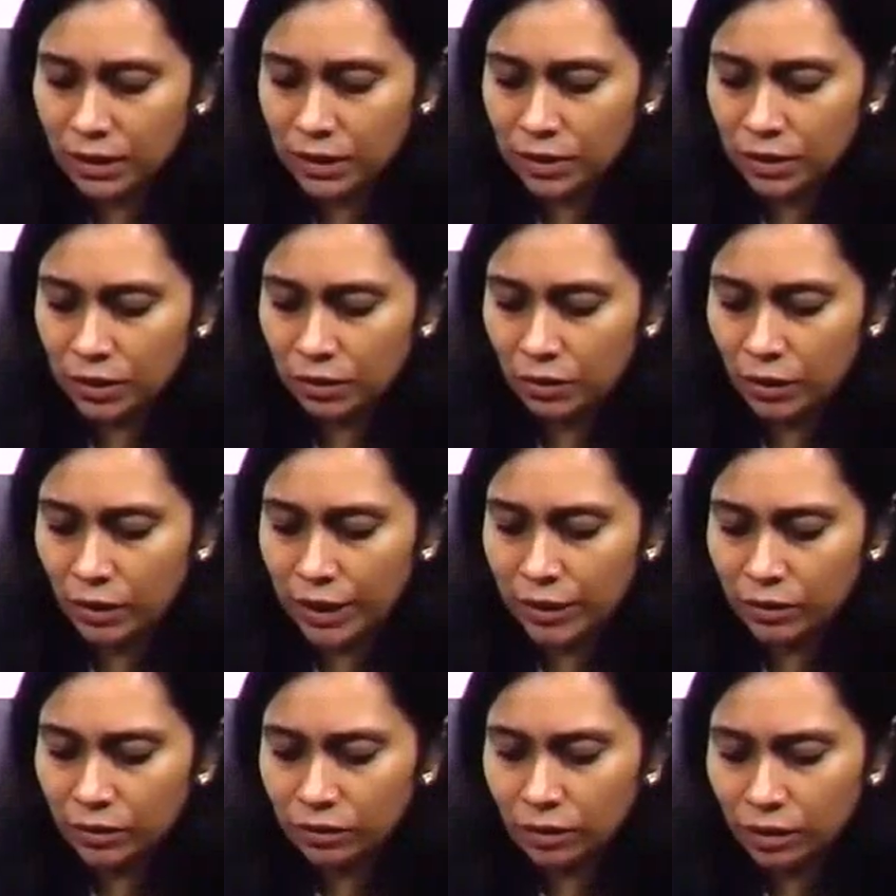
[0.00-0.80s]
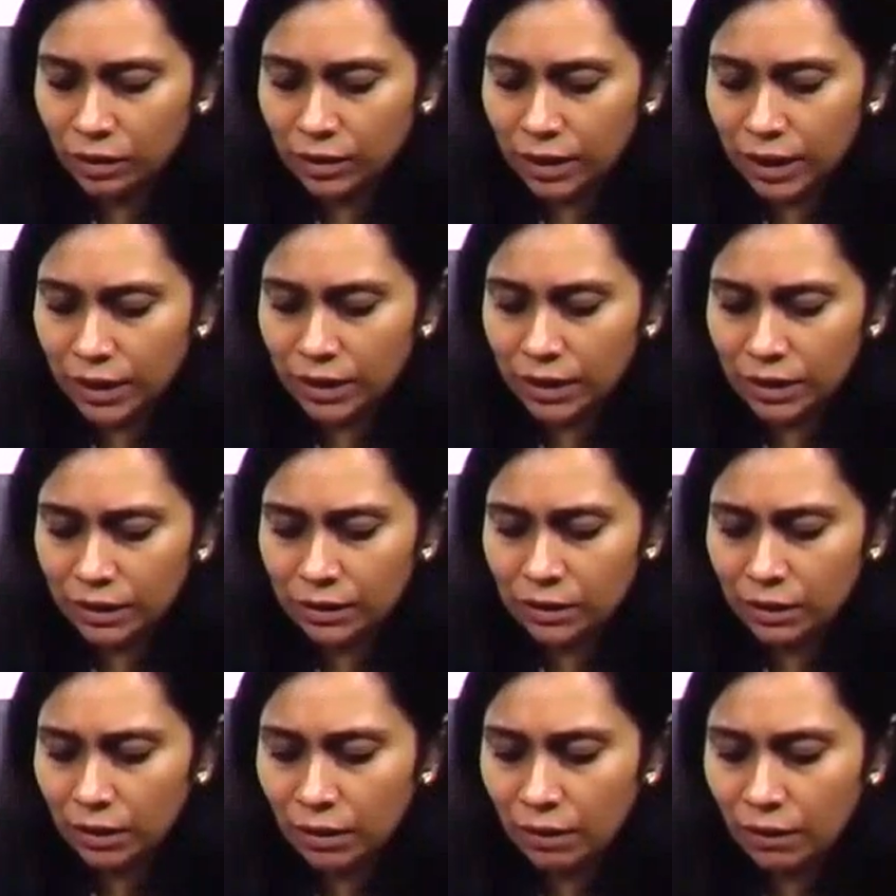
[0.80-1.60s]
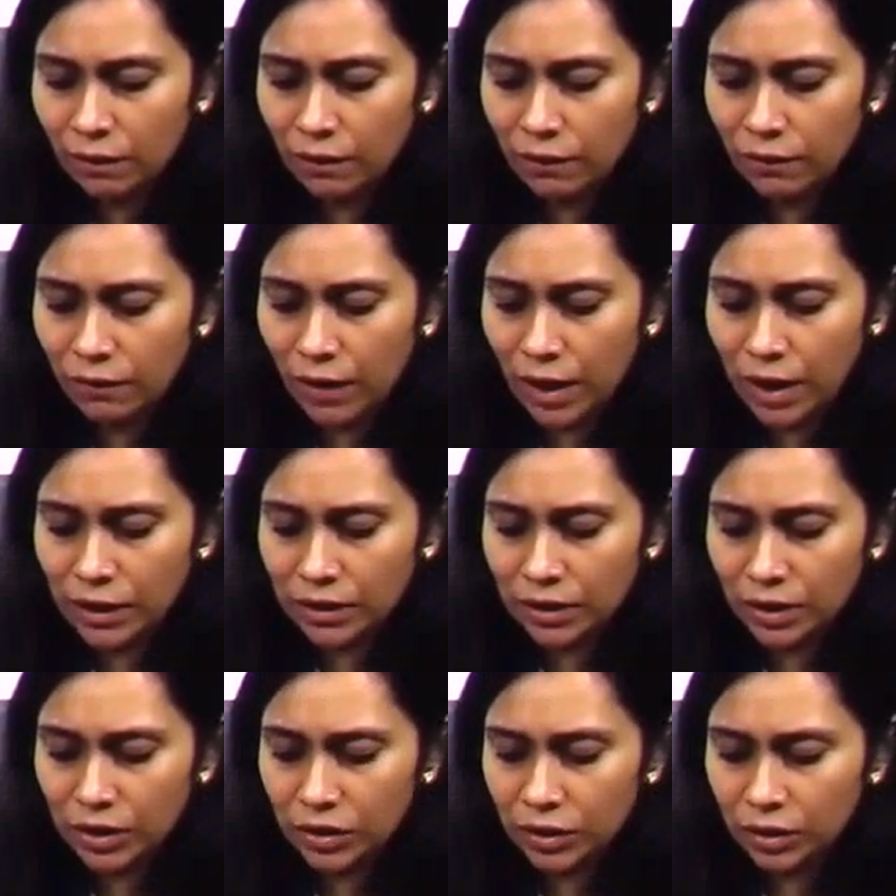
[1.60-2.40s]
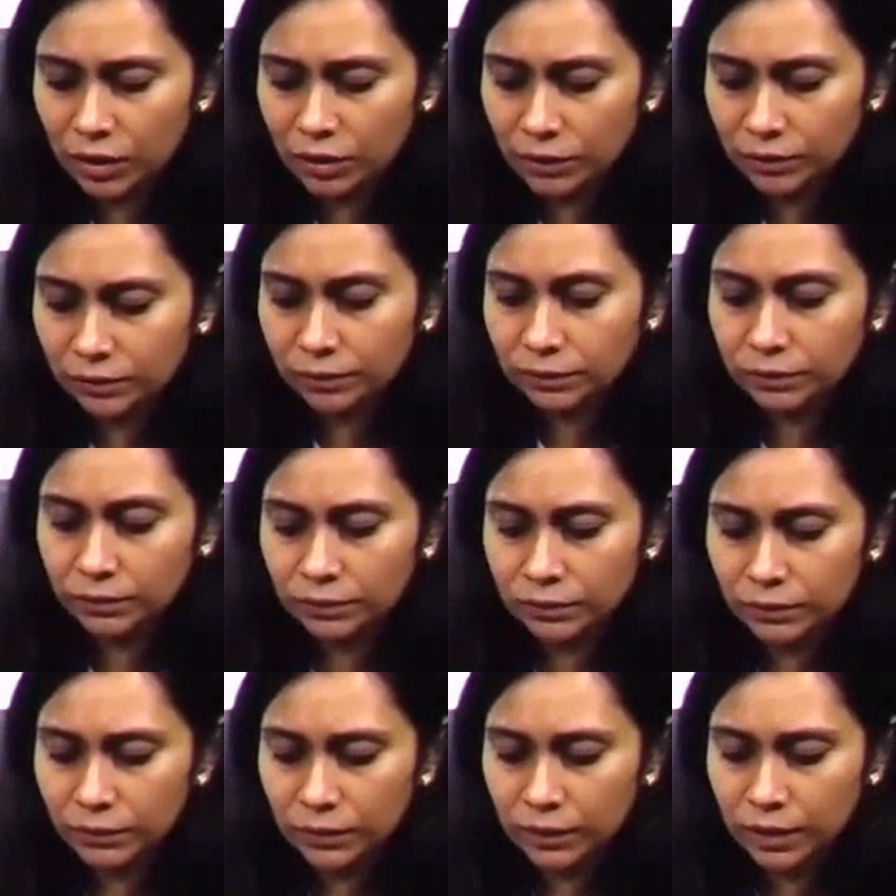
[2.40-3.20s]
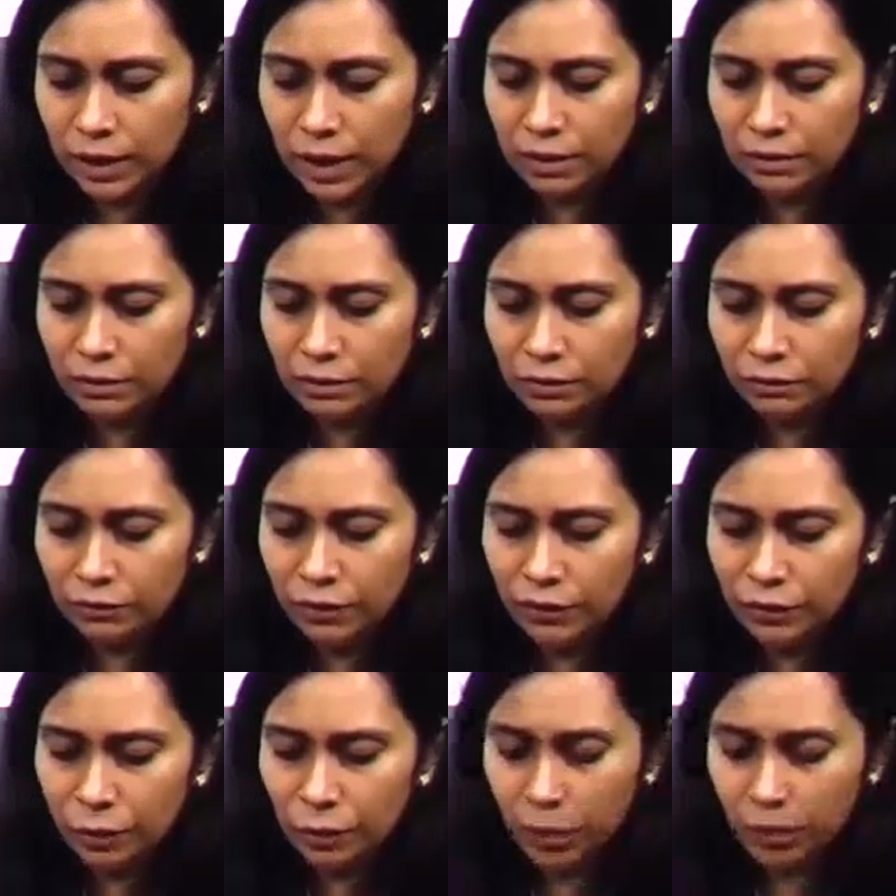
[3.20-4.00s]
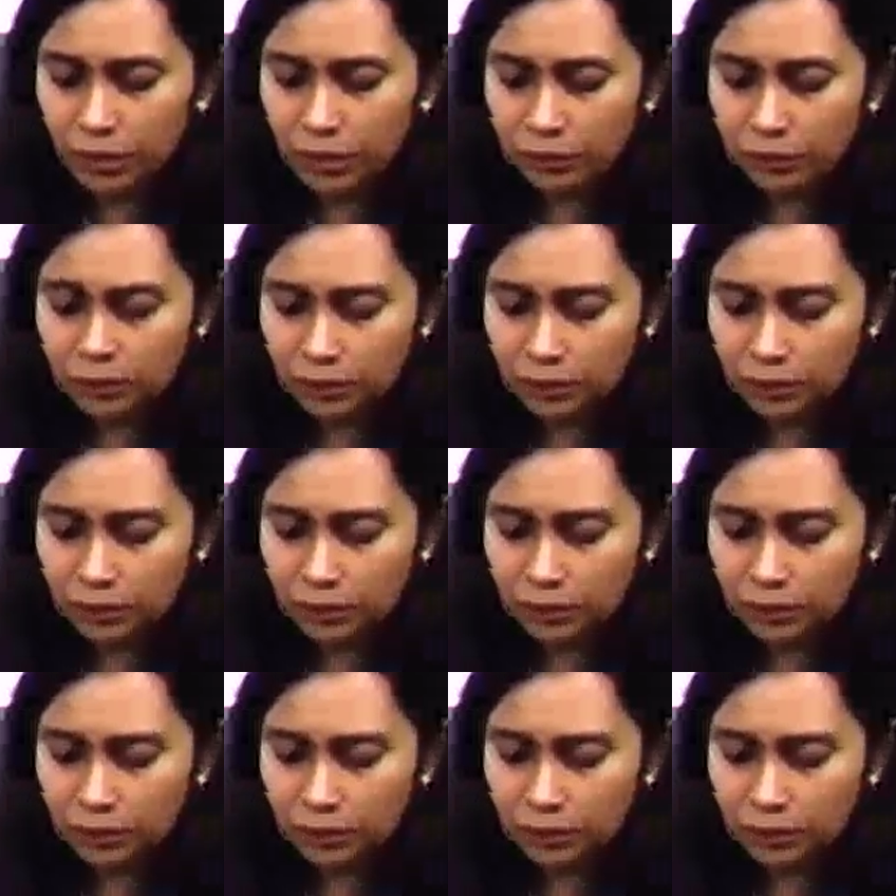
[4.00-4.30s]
Nitrous oxide is fast agent. Then fifth point.